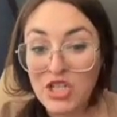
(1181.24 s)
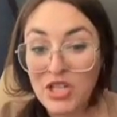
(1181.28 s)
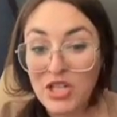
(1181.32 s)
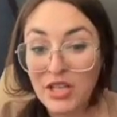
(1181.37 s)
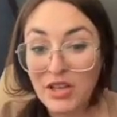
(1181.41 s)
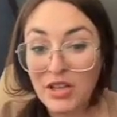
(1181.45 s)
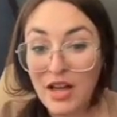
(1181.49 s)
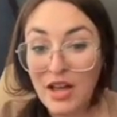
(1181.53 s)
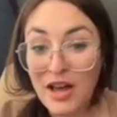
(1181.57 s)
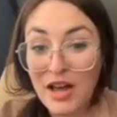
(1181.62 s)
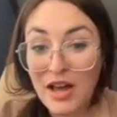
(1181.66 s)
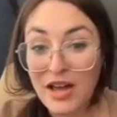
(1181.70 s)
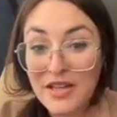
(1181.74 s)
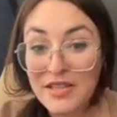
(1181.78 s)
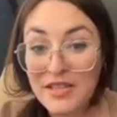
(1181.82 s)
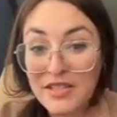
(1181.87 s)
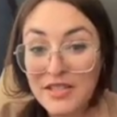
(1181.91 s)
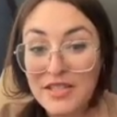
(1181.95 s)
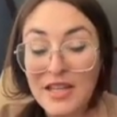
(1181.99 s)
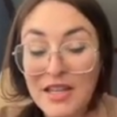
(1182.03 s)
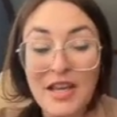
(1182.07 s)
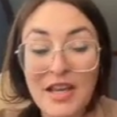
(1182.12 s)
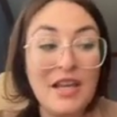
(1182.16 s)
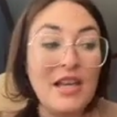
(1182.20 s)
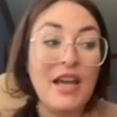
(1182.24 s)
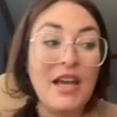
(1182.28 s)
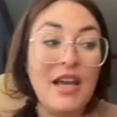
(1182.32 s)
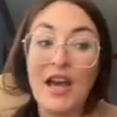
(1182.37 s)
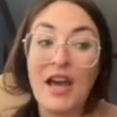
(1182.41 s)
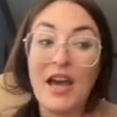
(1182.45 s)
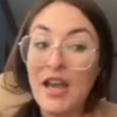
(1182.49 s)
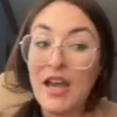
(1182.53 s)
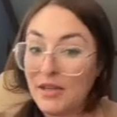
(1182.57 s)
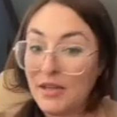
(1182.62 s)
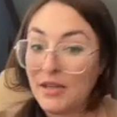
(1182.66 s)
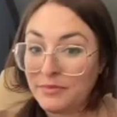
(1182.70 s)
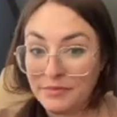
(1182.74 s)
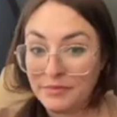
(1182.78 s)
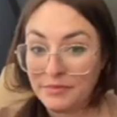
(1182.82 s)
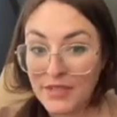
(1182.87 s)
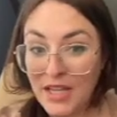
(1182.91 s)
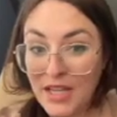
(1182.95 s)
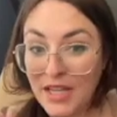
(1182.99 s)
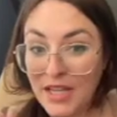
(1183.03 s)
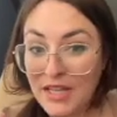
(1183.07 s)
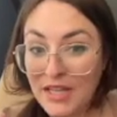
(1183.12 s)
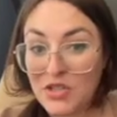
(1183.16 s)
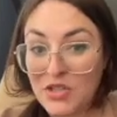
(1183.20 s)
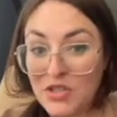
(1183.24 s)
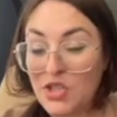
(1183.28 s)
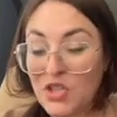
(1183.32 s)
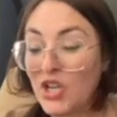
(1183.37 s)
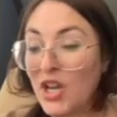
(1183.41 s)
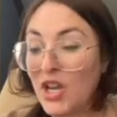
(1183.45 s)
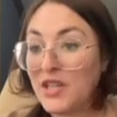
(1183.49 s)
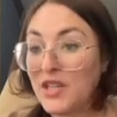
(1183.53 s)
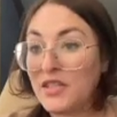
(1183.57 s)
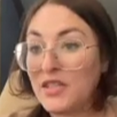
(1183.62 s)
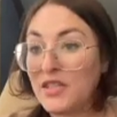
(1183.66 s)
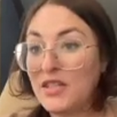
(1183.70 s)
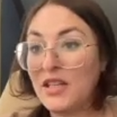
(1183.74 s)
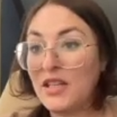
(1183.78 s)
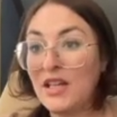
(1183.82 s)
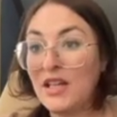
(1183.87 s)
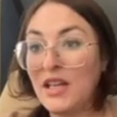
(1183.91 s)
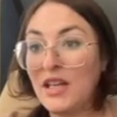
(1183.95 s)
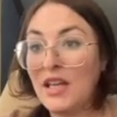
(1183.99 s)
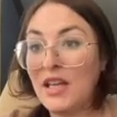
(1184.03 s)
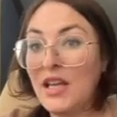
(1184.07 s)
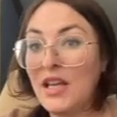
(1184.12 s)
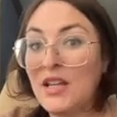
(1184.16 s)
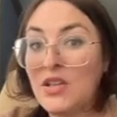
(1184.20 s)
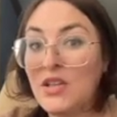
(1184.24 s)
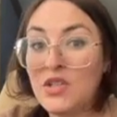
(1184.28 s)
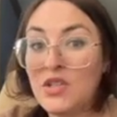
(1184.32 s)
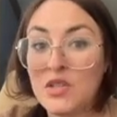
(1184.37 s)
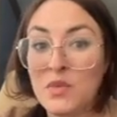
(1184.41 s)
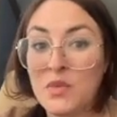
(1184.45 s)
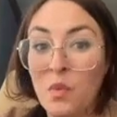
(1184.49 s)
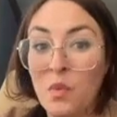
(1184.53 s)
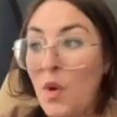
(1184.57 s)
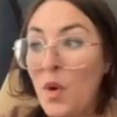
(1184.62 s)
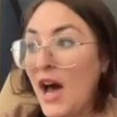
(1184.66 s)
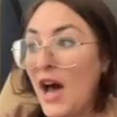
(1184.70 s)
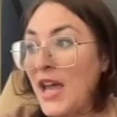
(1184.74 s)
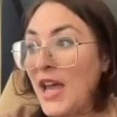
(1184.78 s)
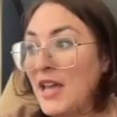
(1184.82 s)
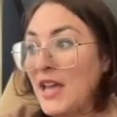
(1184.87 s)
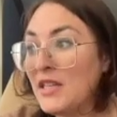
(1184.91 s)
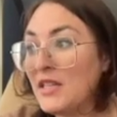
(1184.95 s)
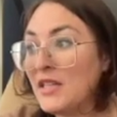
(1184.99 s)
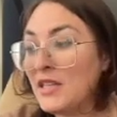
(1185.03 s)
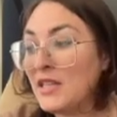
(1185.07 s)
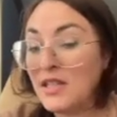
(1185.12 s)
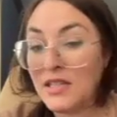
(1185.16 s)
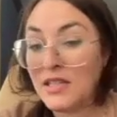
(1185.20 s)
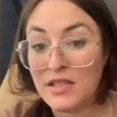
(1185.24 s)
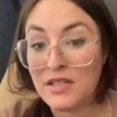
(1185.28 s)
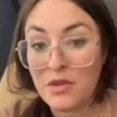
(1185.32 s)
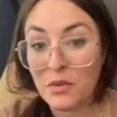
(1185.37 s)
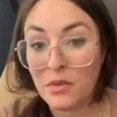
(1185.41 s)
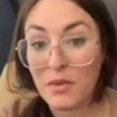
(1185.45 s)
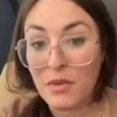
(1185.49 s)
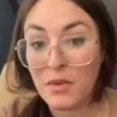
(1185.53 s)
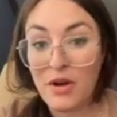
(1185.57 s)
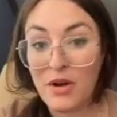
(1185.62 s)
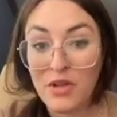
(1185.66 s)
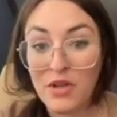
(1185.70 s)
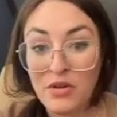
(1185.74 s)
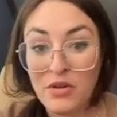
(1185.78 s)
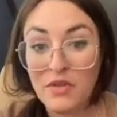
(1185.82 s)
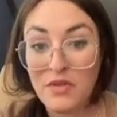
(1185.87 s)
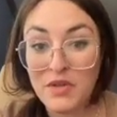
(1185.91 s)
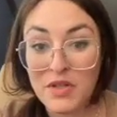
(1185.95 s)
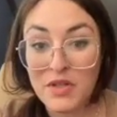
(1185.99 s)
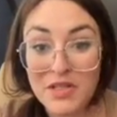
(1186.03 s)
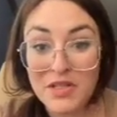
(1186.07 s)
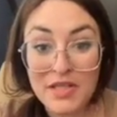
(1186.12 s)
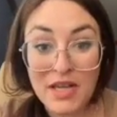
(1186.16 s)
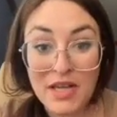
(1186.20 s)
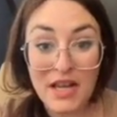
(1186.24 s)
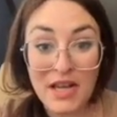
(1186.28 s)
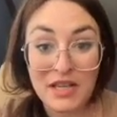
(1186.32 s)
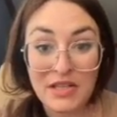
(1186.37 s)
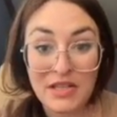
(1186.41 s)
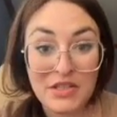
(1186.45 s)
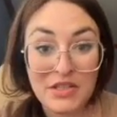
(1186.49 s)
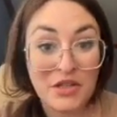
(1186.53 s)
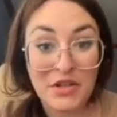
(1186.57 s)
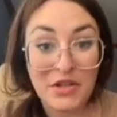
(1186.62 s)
cause it is just why is this the route you have decided to go